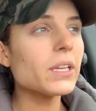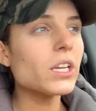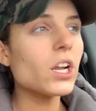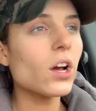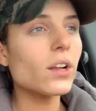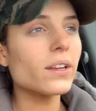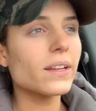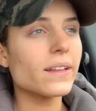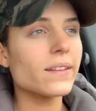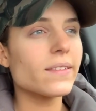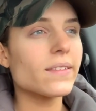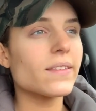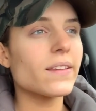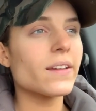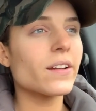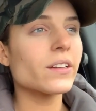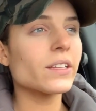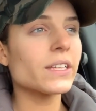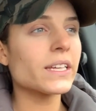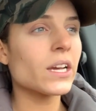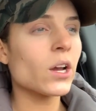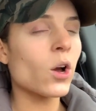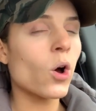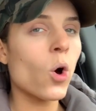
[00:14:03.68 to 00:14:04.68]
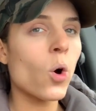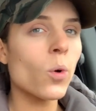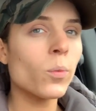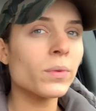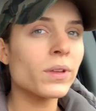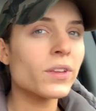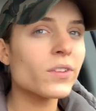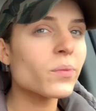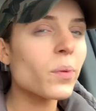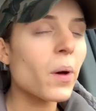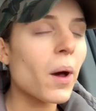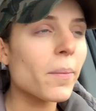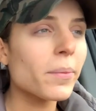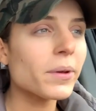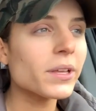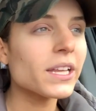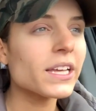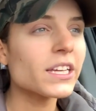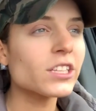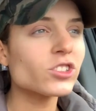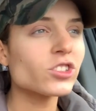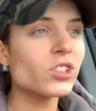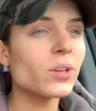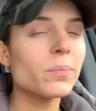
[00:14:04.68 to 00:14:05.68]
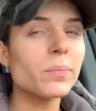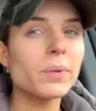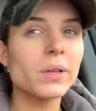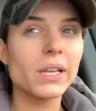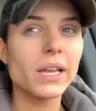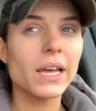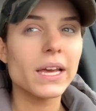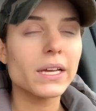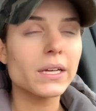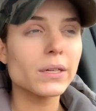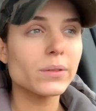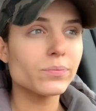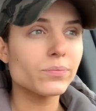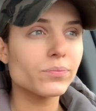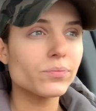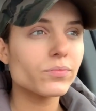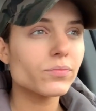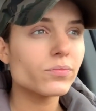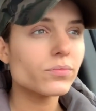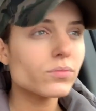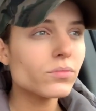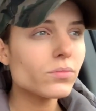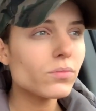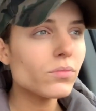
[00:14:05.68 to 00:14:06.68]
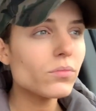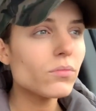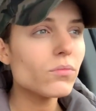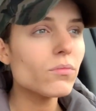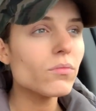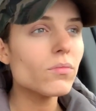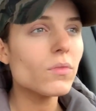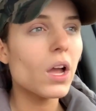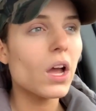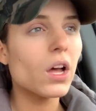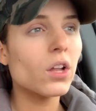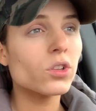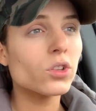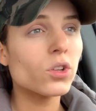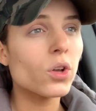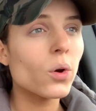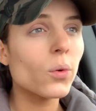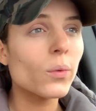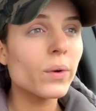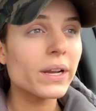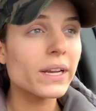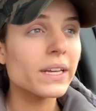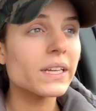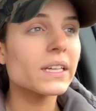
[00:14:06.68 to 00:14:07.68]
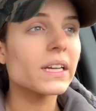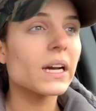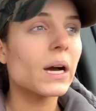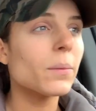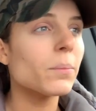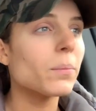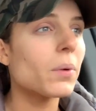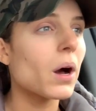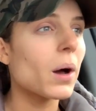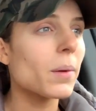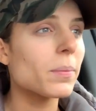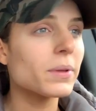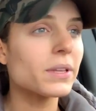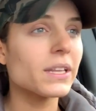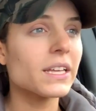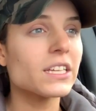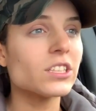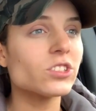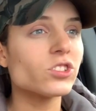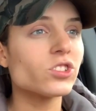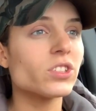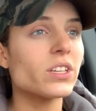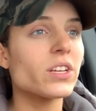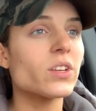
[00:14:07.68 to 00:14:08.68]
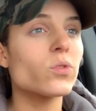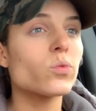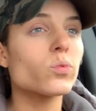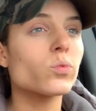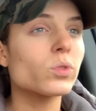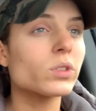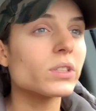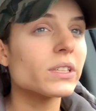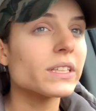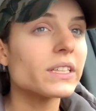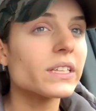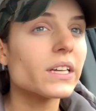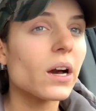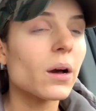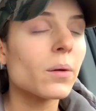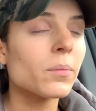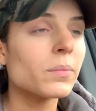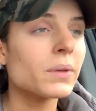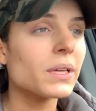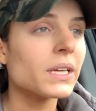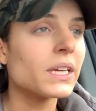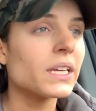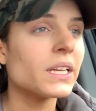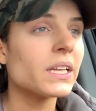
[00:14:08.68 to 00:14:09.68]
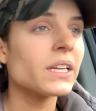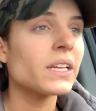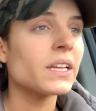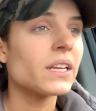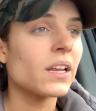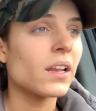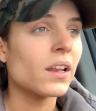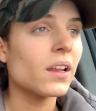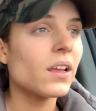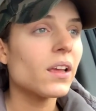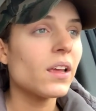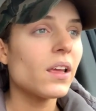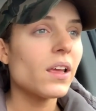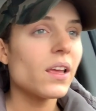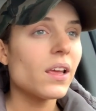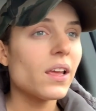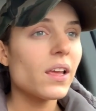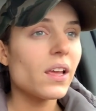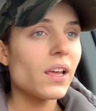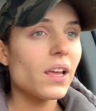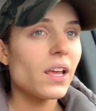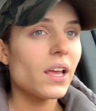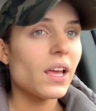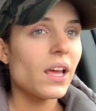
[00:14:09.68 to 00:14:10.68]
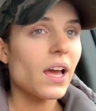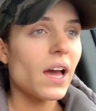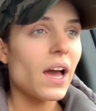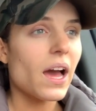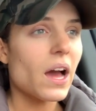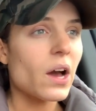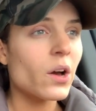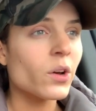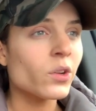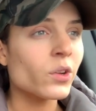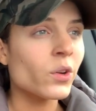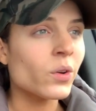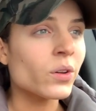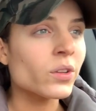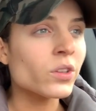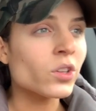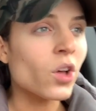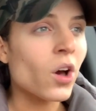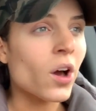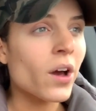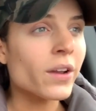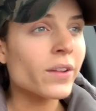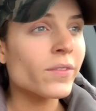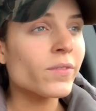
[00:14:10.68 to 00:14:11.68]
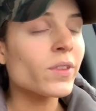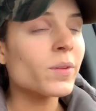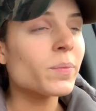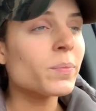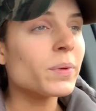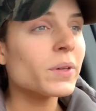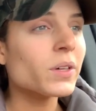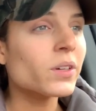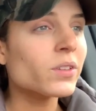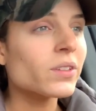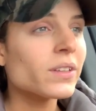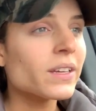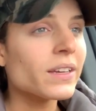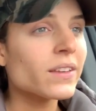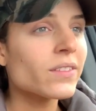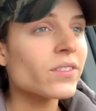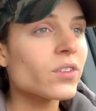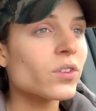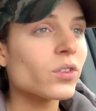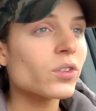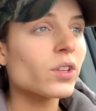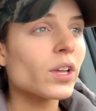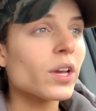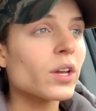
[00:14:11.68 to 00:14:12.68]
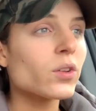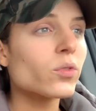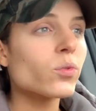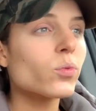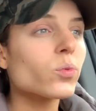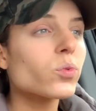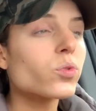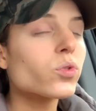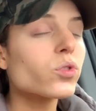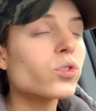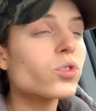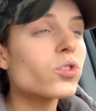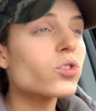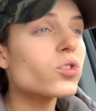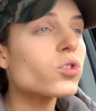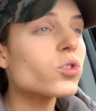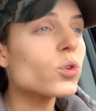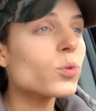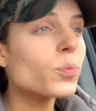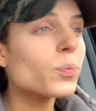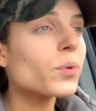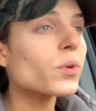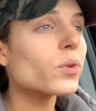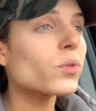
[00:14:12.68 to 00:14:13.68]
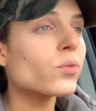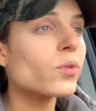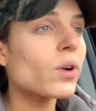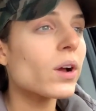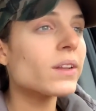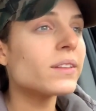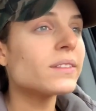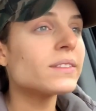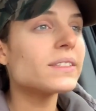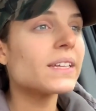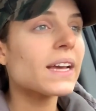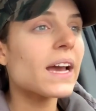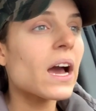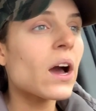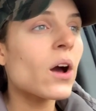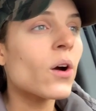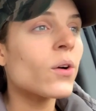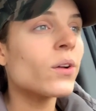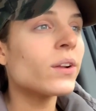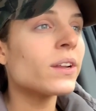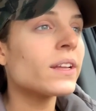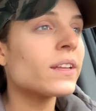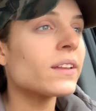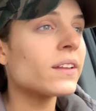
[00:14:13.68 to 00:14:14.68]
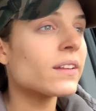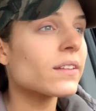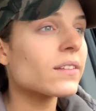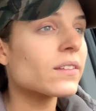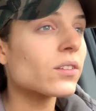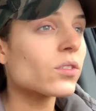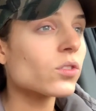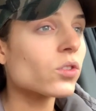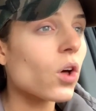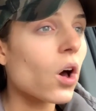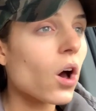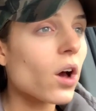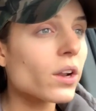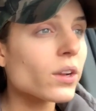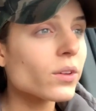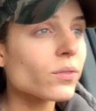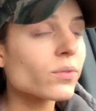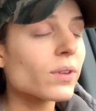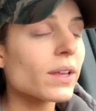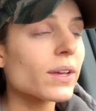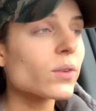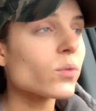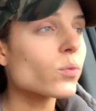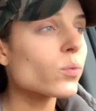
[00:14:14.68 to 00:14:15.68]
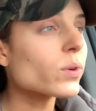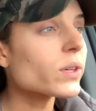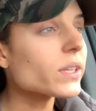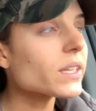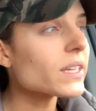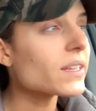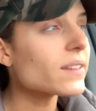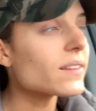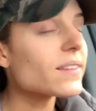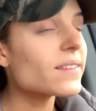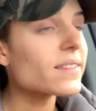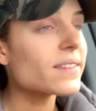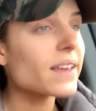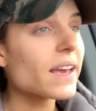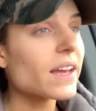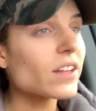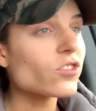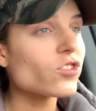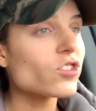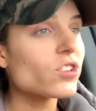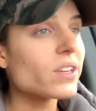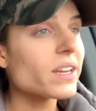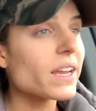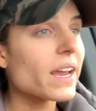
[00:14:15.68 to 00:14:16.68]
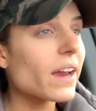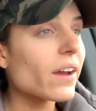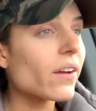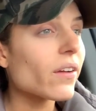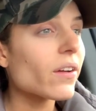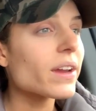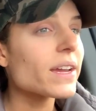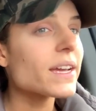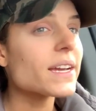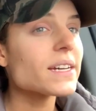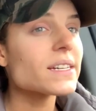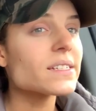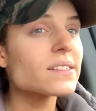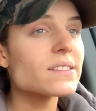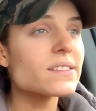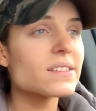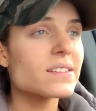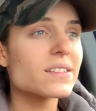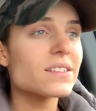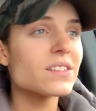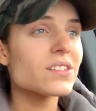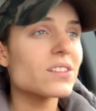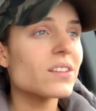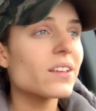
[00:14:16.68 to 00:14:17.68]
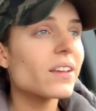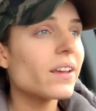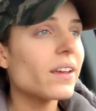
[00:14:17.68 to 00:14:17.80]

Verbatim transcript: not necessarily a homeless population, but like a low income population has really come in and I don't know, a lot of the buildings are like super run down and there's a lot of like really sketchy areas and